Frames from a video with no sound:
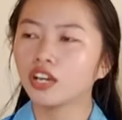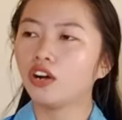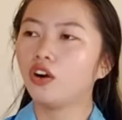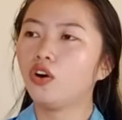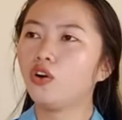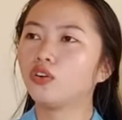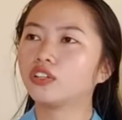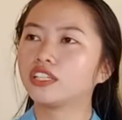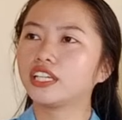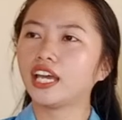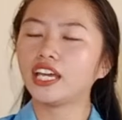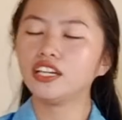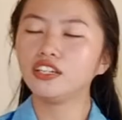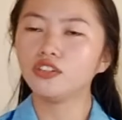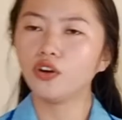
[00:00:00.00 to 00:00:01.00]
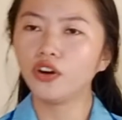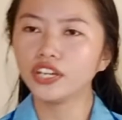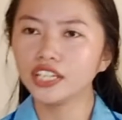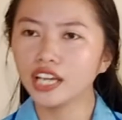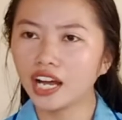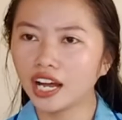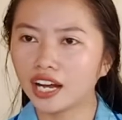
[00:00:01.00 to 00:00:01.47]
Okay,
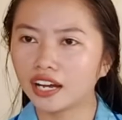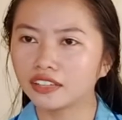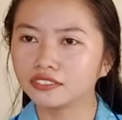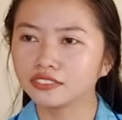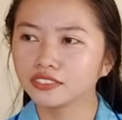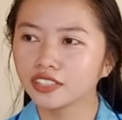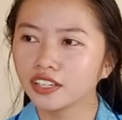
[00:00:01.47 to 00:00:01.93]
Noya.